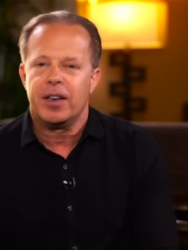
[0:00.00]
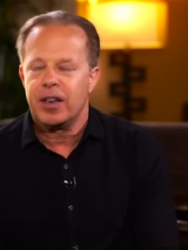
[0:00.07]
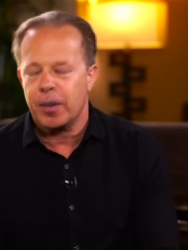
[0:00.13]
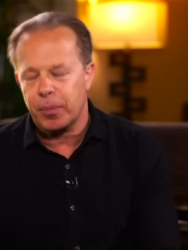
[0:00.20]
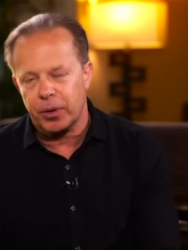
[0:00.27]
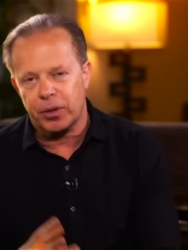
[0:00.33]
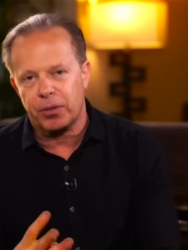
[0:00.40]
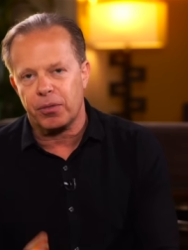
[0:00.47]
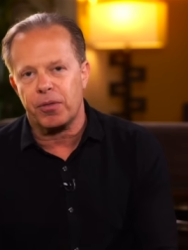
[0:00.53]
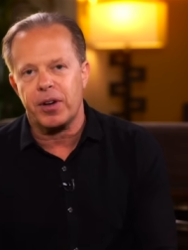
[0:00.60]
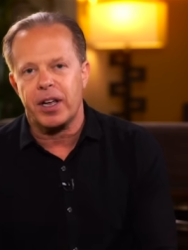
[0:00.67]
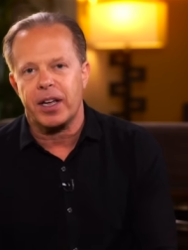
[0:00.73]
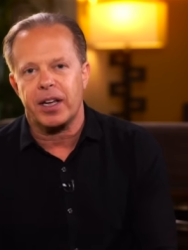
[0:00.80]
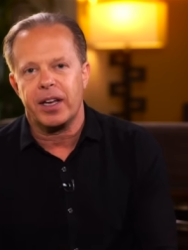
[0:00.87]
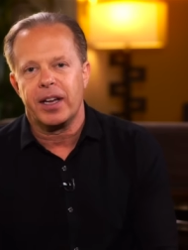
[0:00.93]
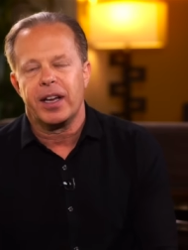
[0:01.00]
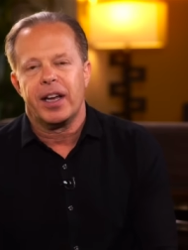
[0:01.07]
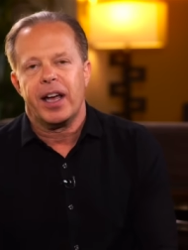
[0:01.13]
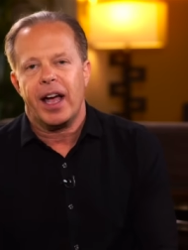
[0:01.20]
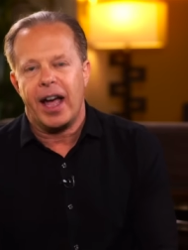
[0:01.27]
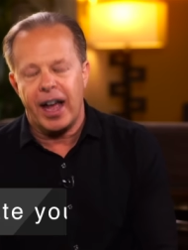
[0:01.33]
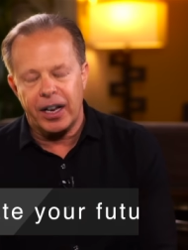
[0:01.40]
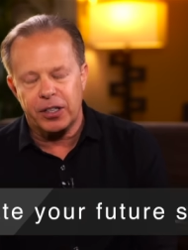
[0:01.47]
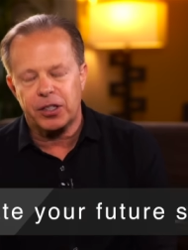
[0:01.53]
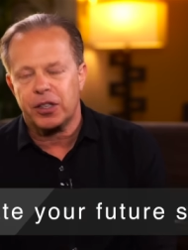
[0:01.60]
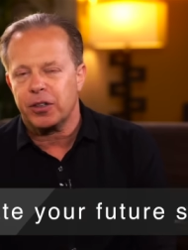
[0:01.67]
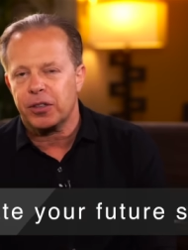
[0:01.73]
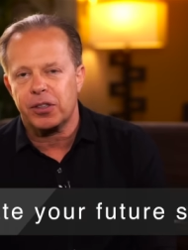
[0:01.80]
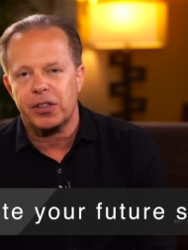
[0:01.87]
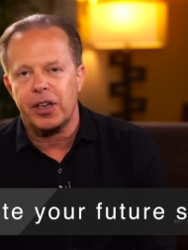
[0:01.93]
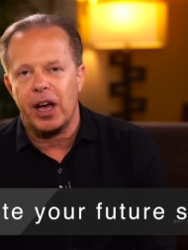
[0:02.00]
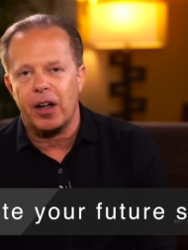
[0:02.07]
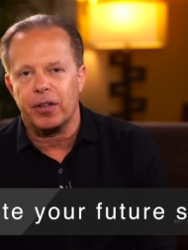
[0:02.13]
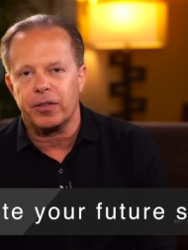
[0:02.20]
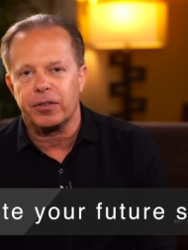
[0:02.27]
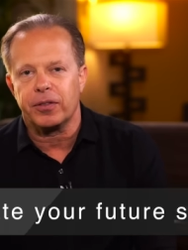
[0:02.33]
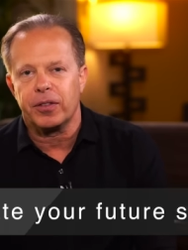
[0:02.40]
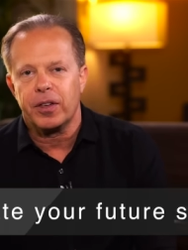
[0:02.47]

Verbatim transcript: Number three, ask yourself,